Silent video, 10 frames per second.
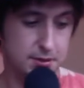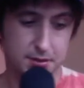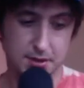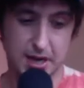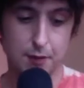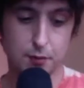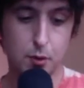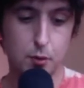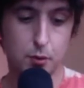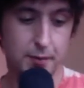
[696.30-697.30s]

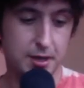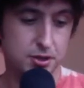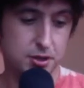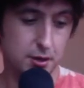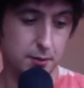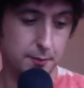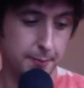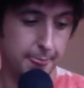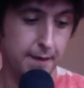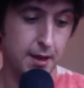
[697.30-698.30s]
Carol Maggio
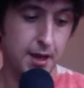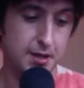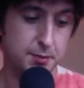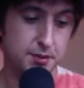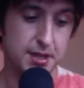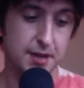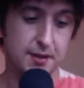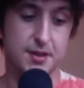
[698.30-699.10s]
has put together